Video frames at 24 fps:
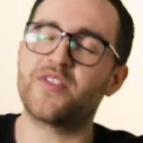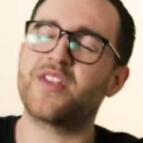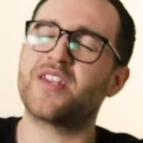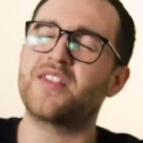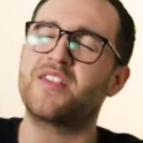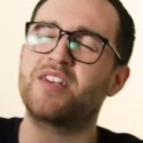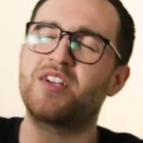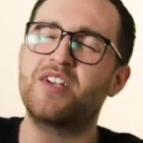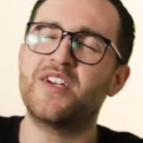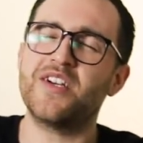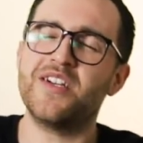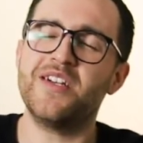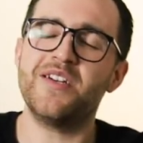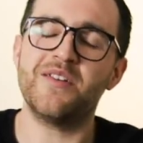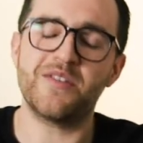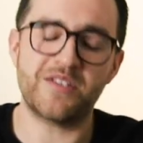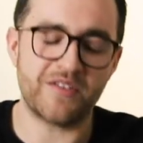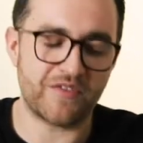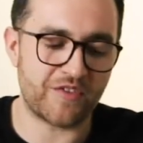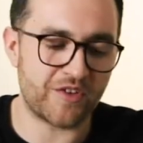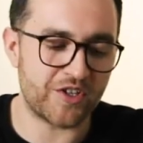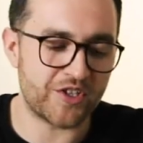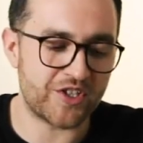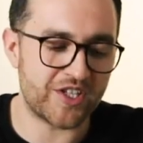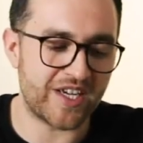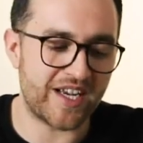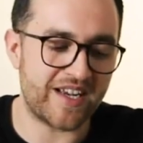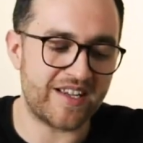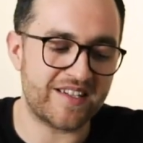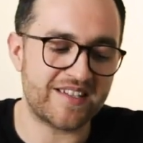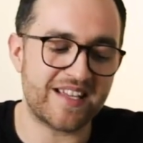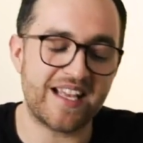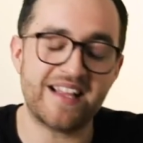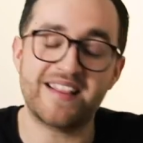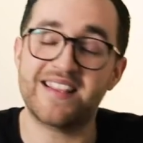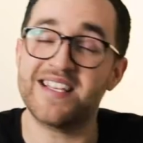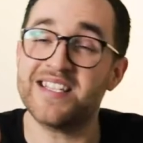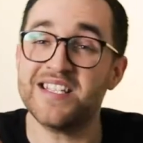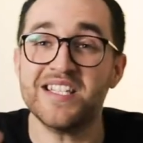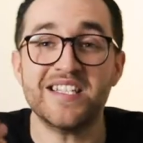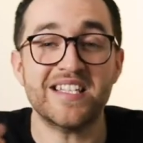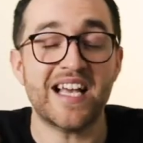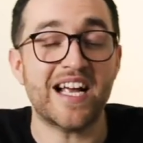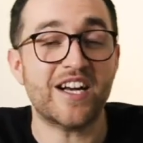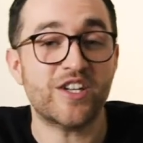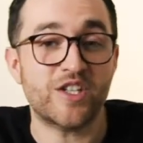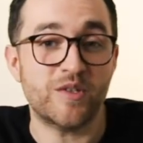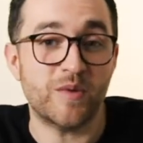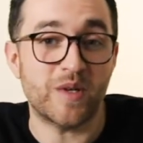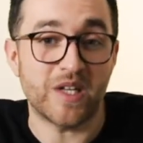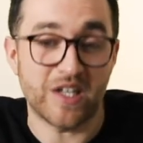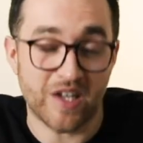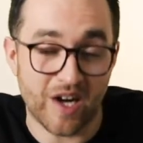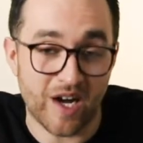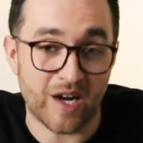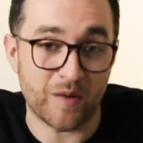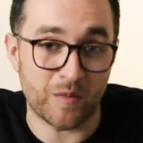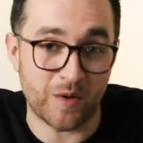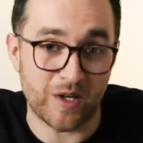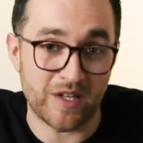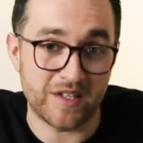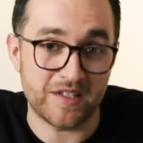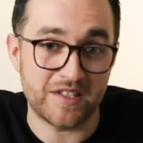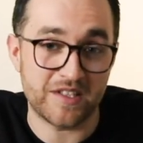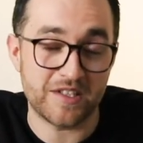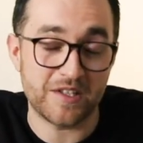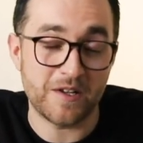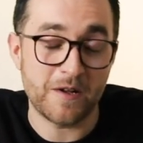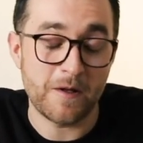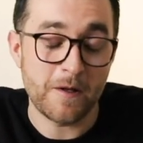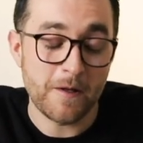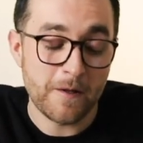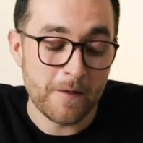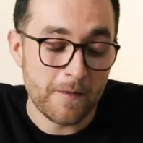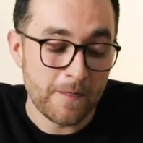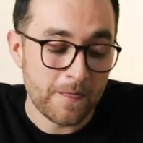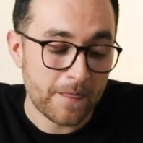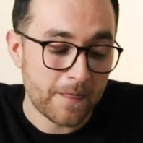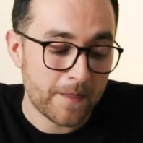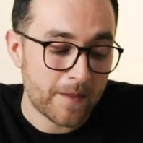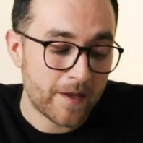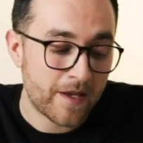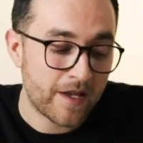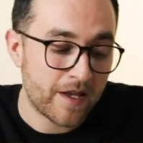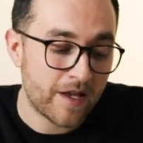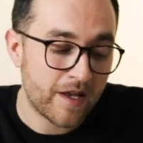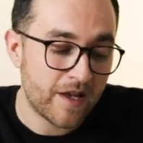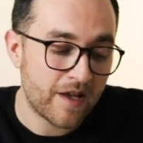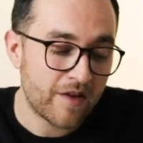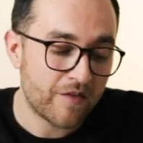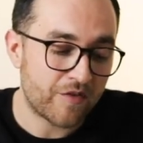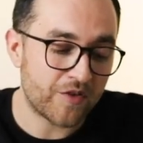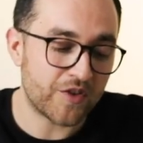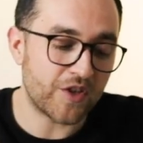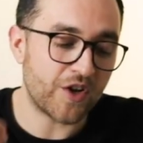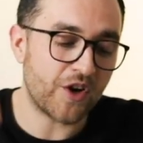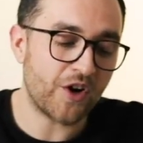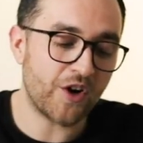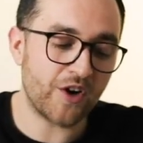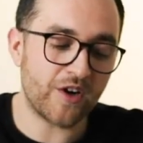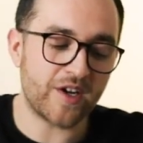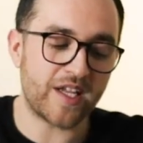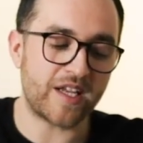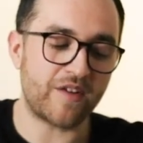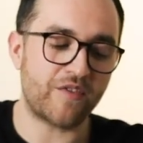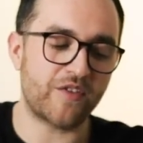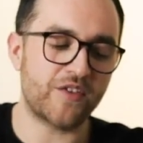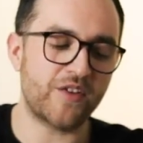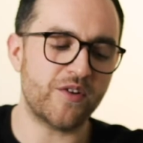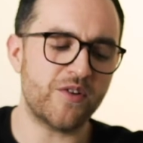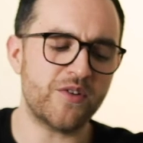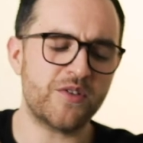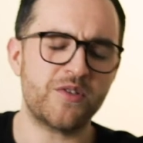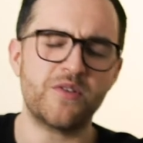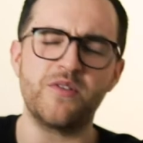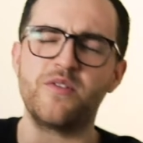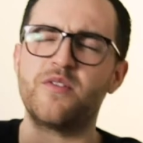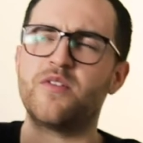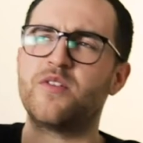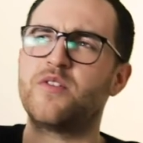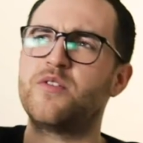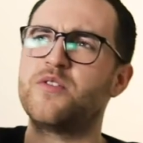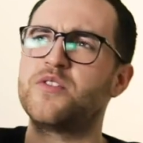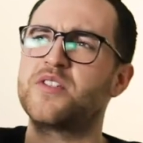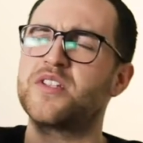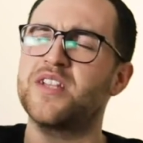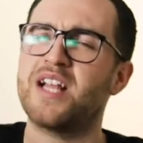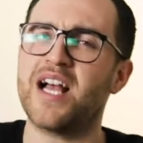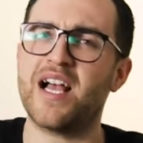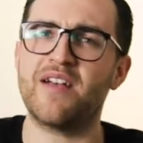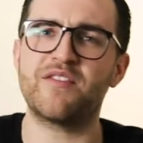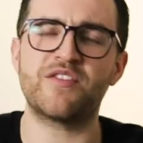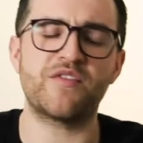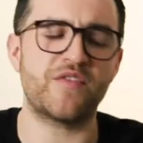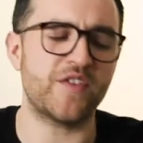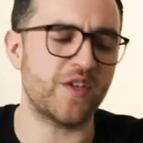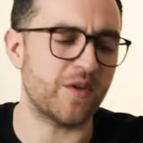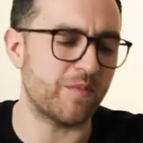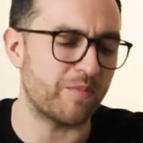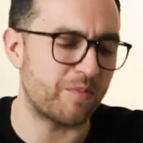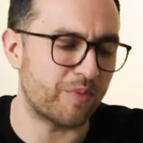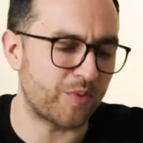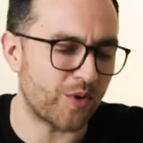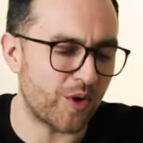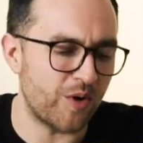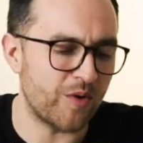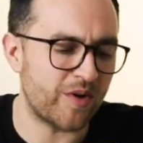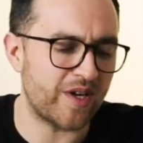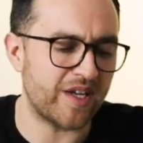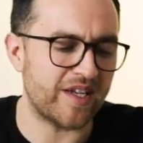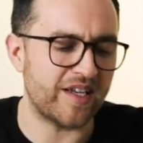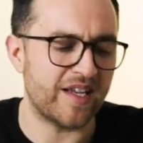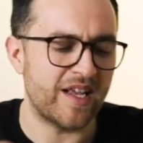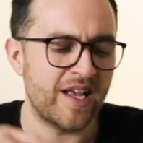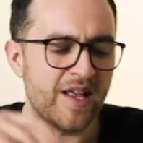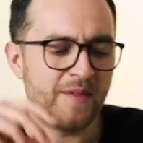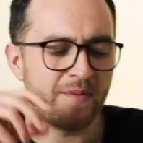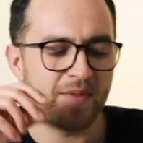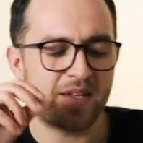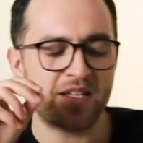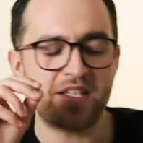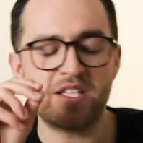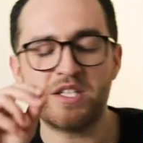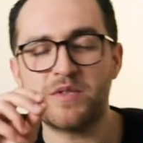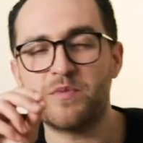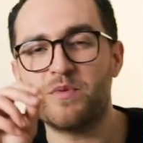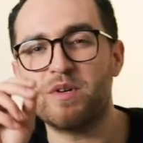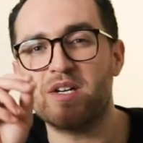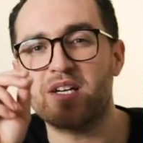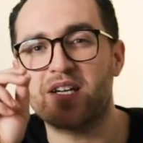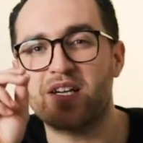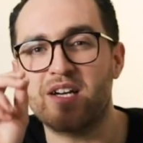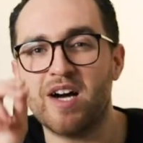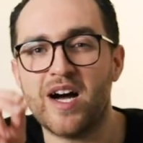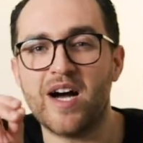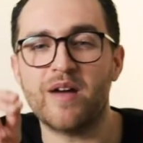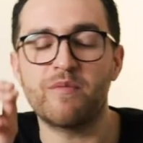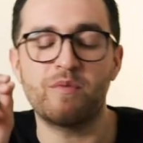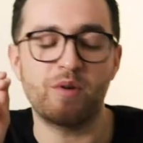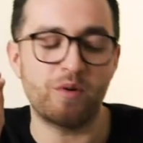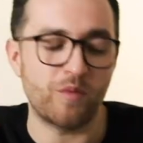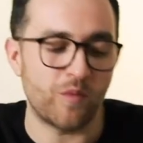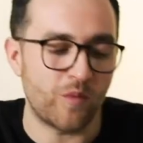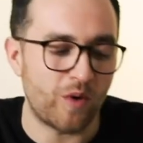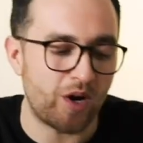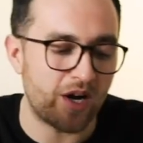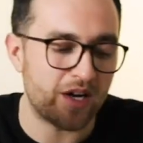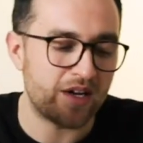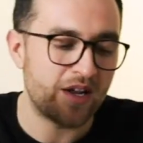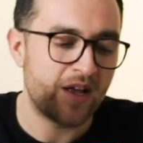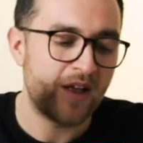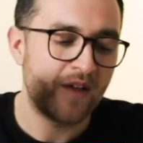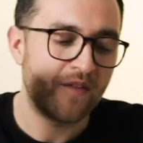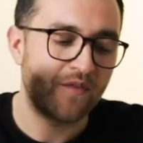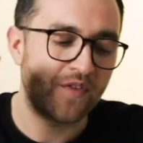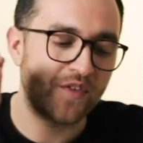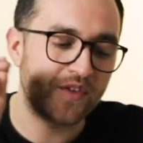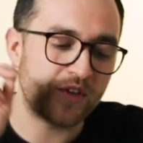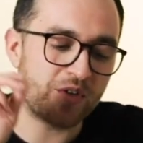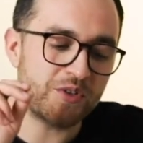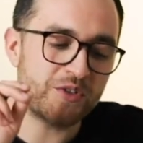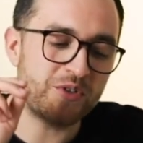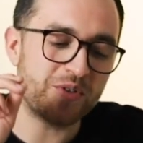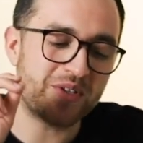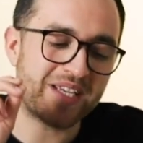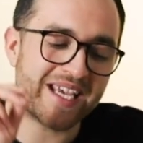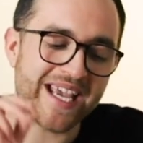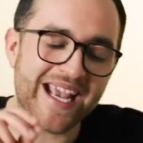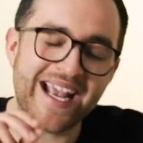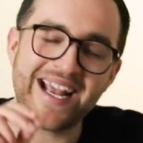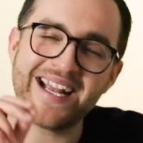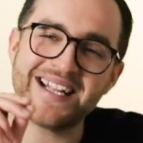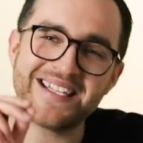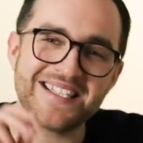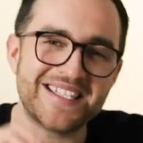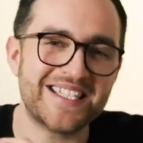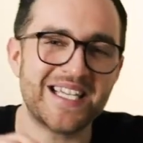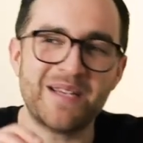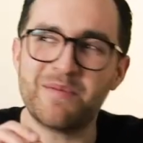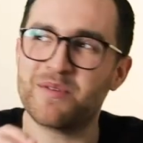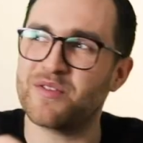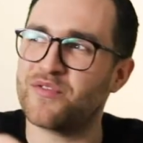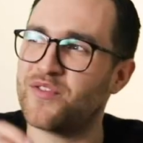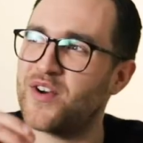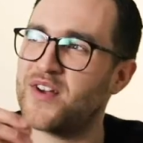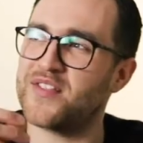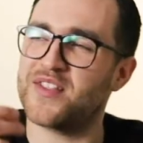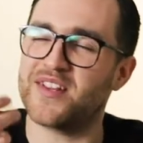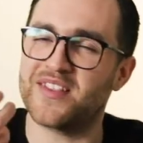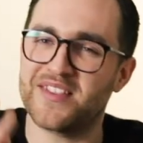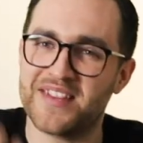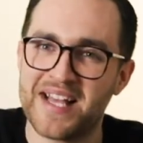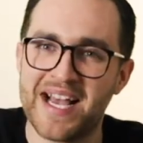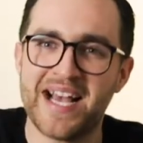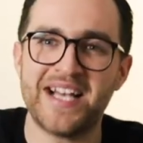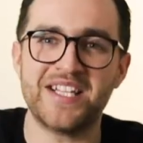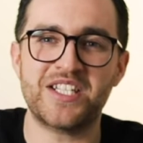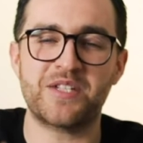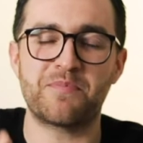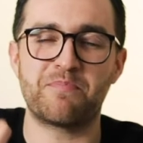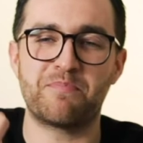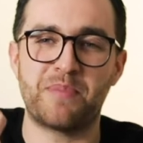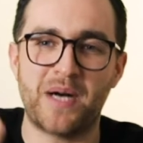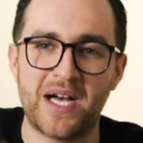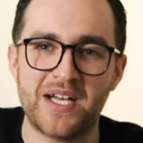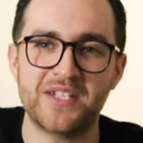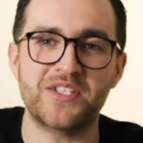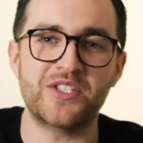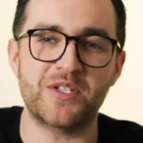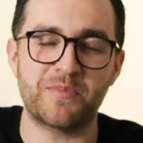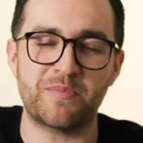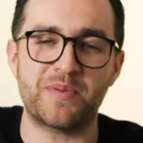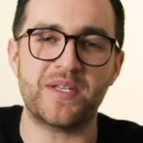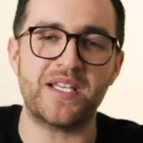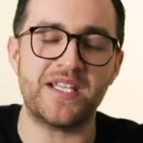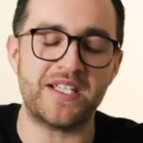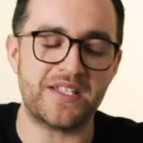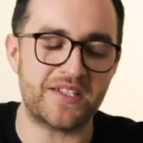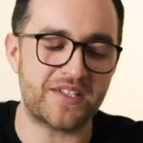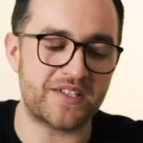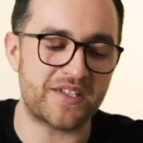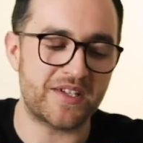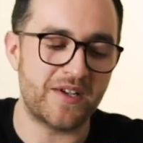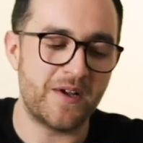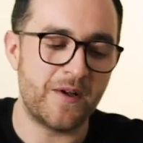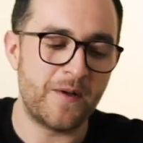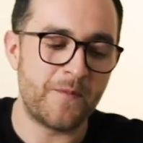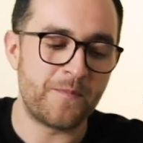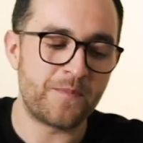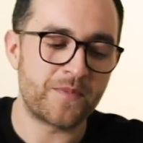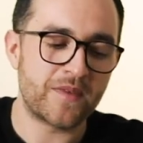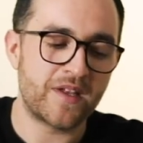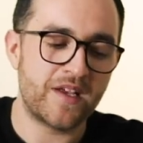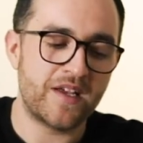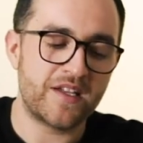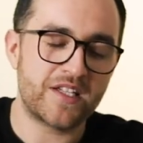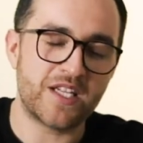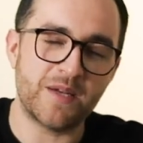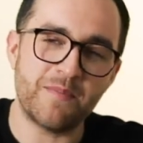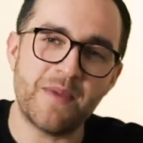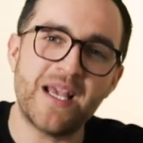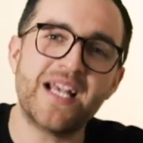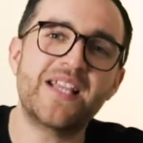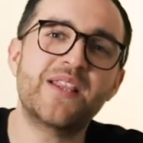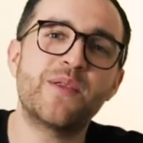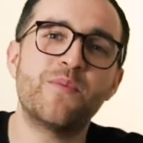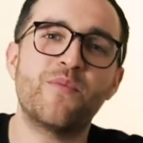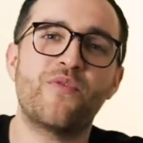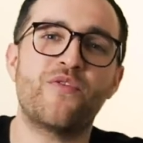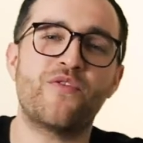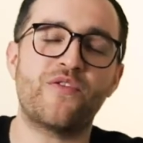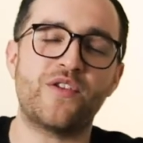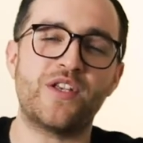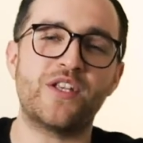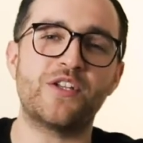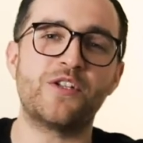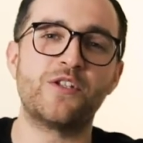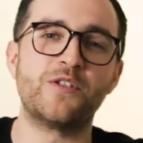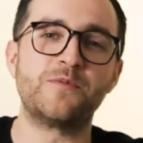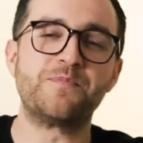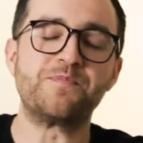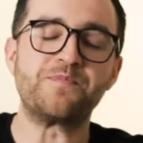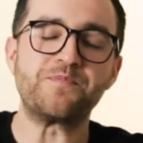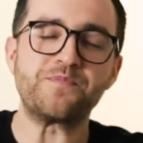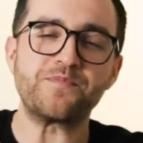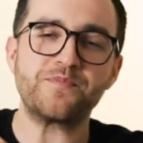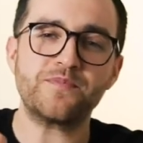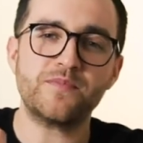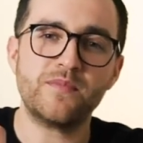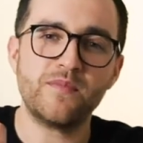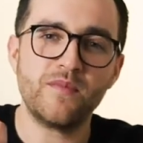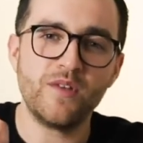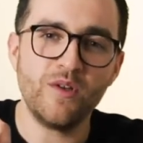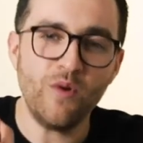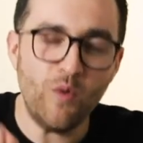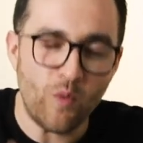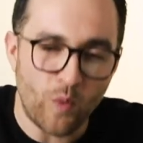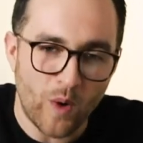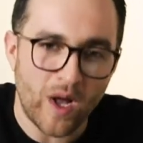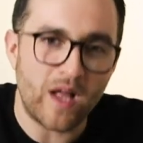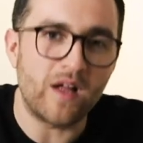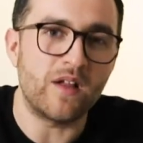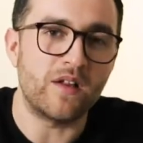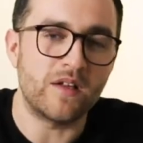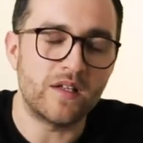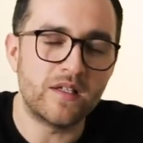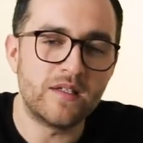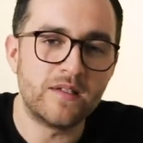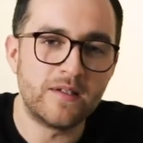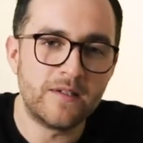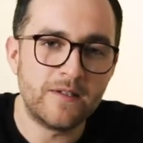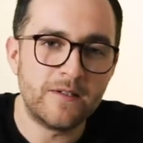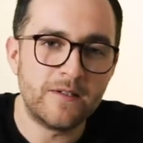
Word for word: The good news of Christianity is that this is actually what God wants. For the hurting, for those who, whose lives feel broken, this is what God would want for those who can't seem to find the last puzzle piece to make them feel well.